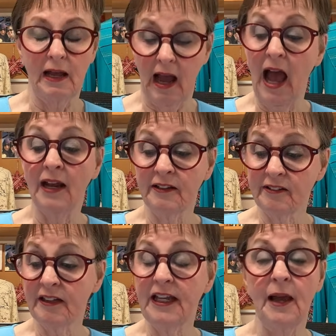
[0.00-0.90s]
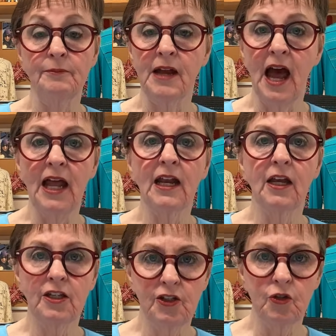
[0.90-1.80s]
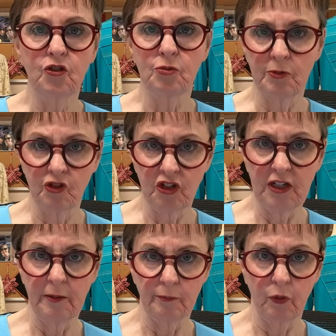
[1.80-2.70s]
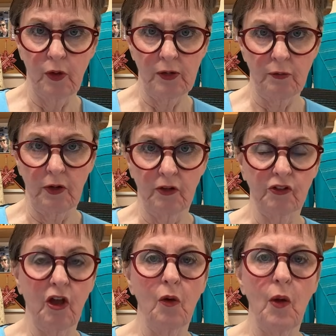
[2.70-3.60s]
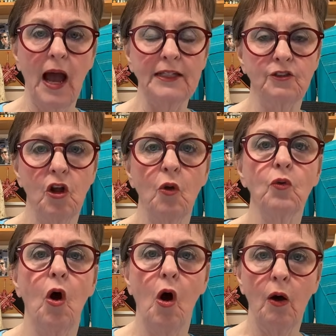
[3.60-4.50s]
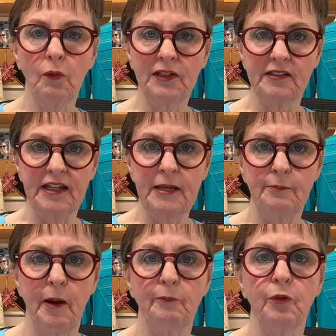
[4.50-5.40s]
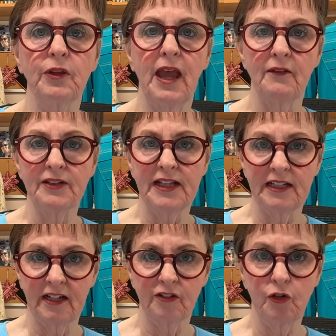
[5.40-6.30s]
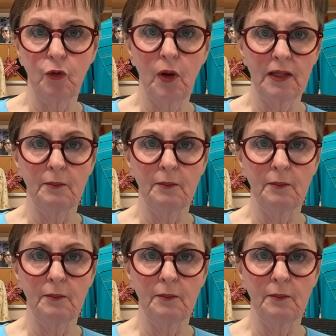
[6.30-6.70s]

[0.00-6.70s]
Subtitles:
honestly, I'm not a huge machine embroiderer, so I don't always keep up with everything that's new on the